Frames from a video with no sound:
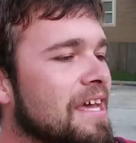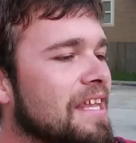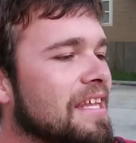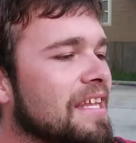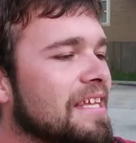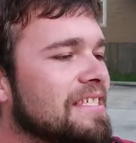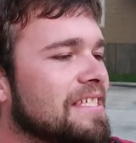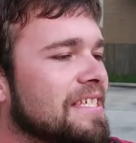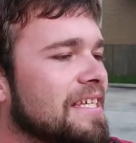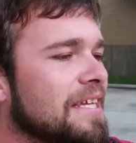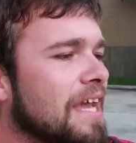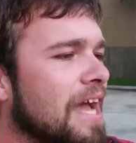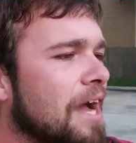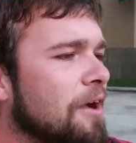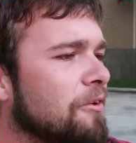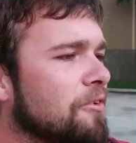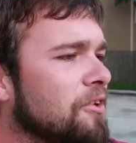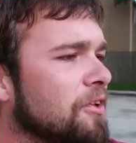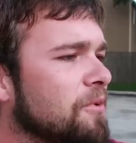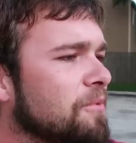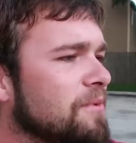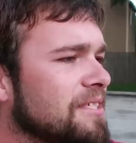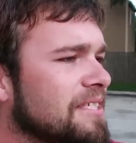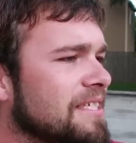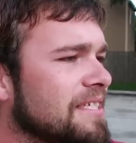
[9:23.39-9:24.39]
let's see, how
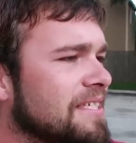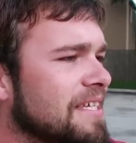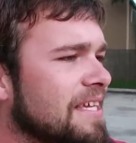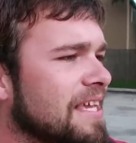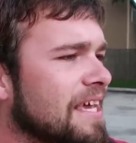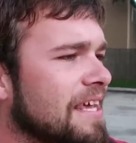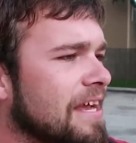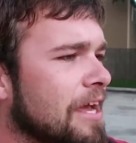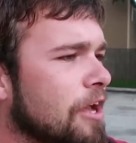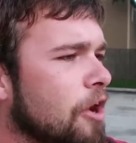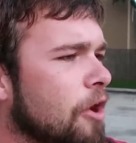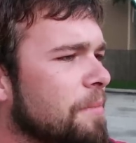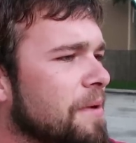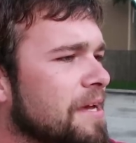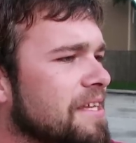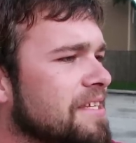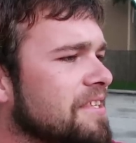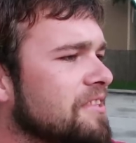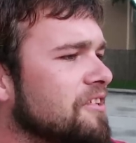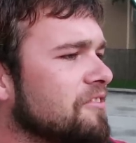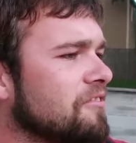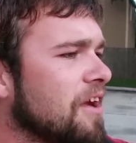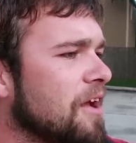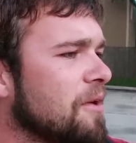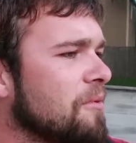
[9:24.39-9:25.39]
good was this again? I hope I
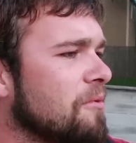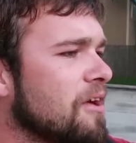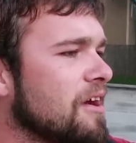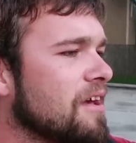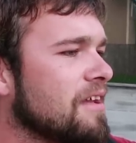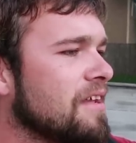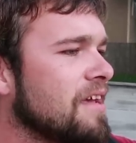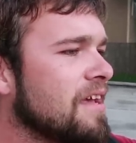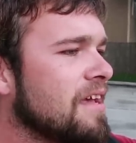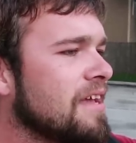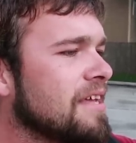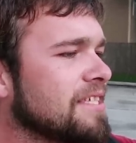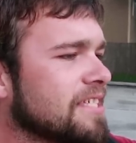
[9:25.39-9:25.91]
did the right one.